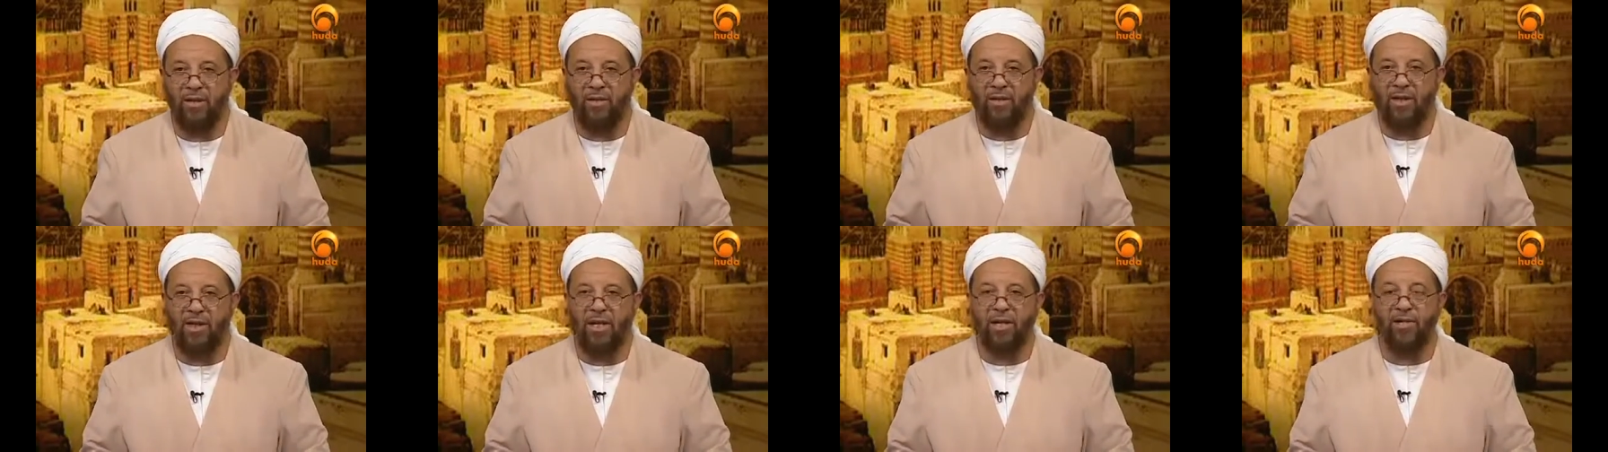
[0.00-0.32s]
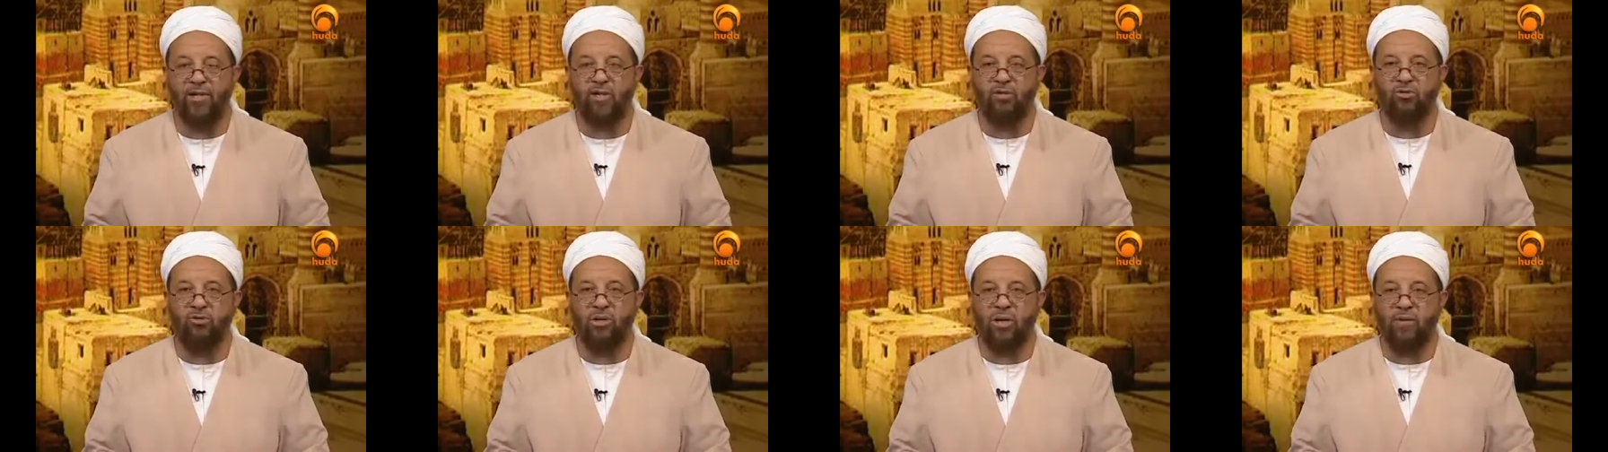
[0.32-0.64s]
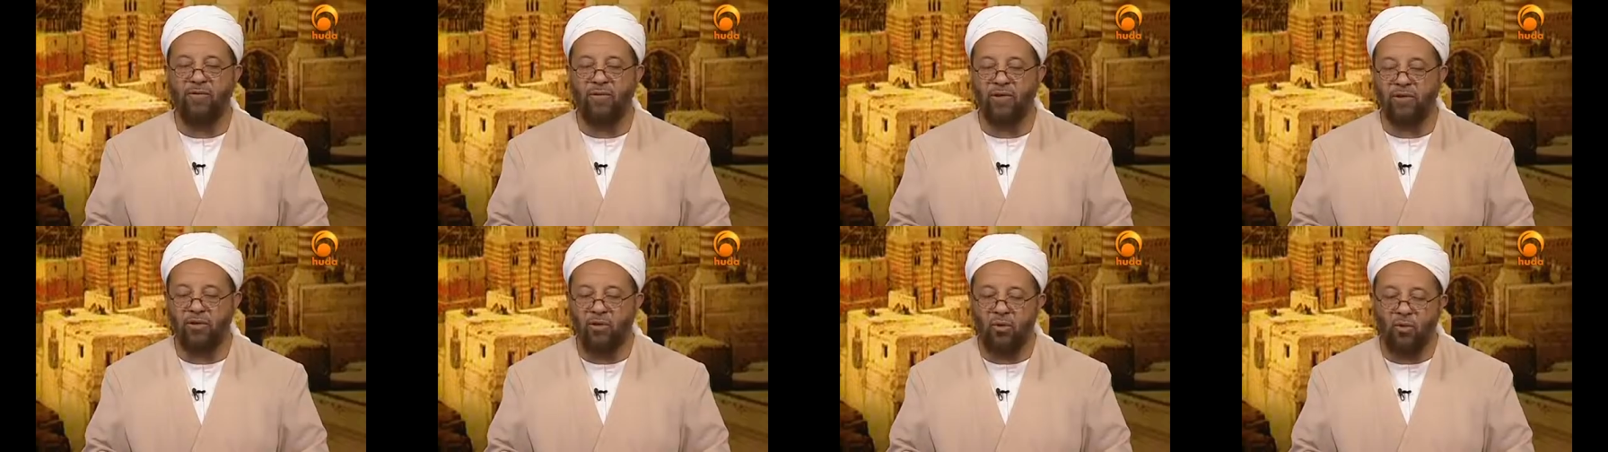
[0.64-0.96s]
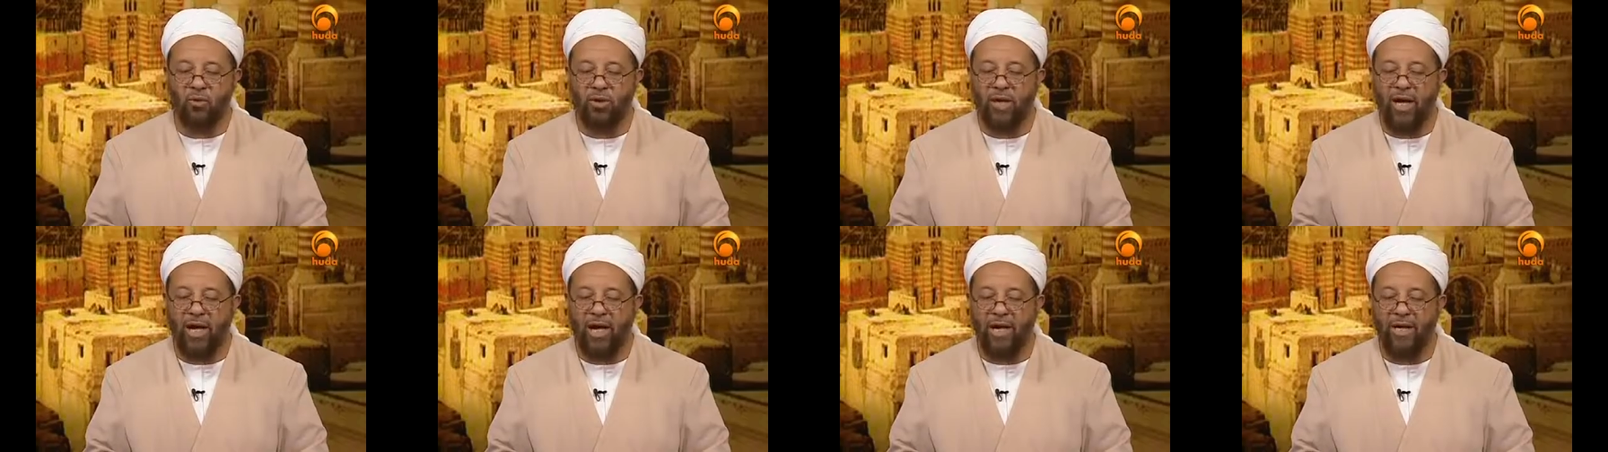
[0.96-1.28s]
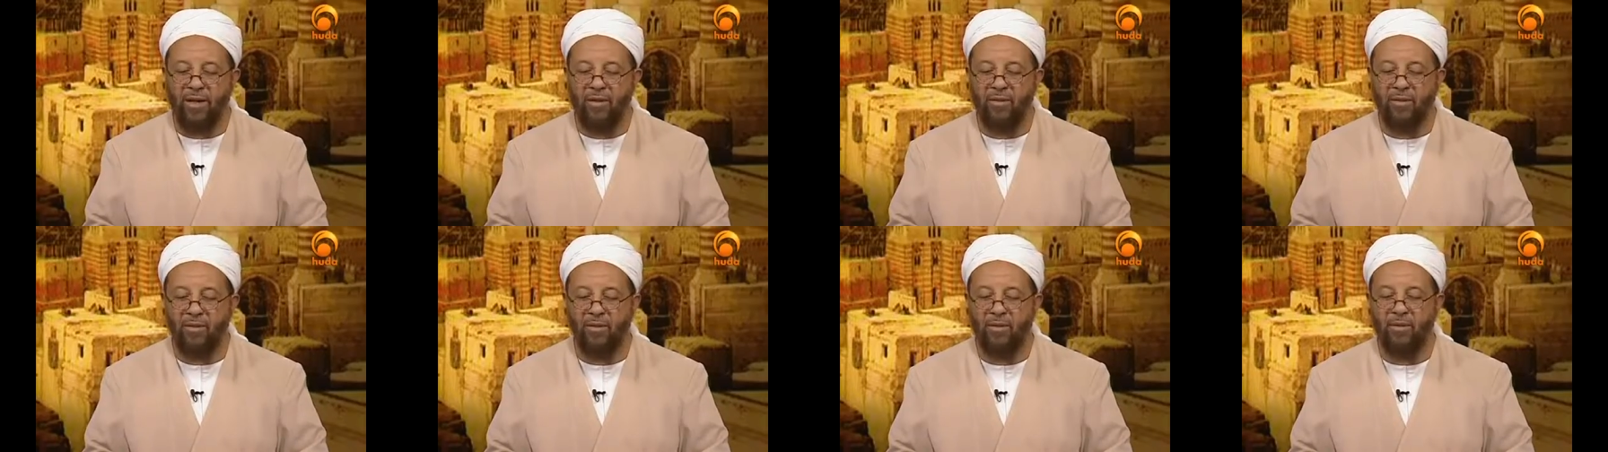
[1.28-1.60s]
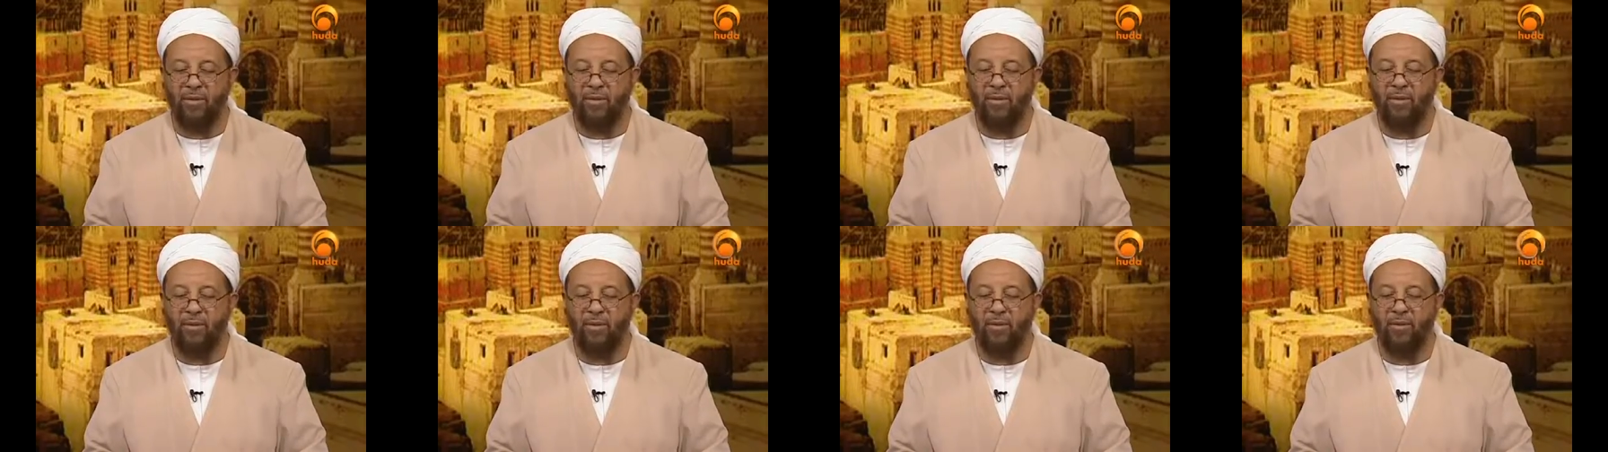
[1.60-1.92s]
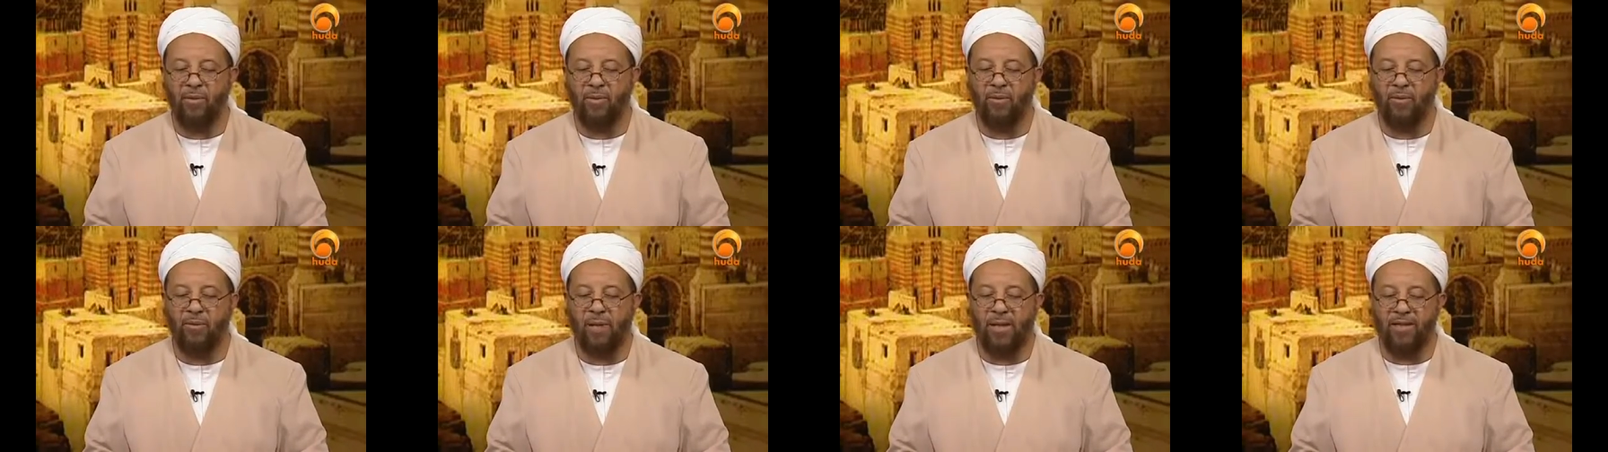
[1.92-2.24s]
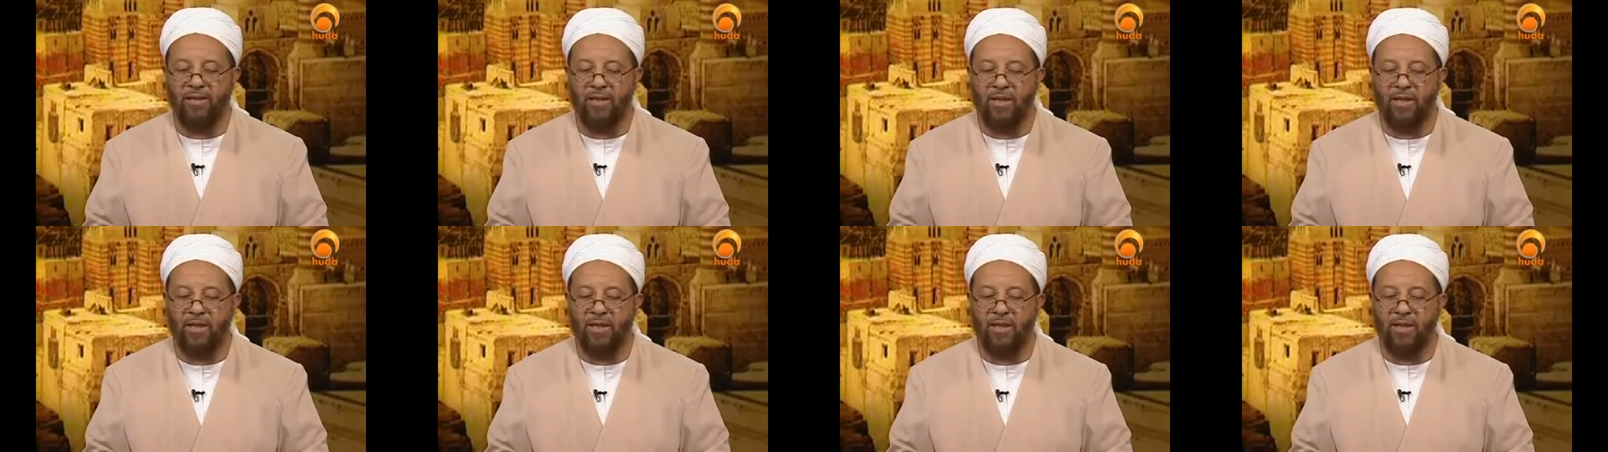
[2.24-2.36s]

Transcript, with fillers: the history of the Sudan by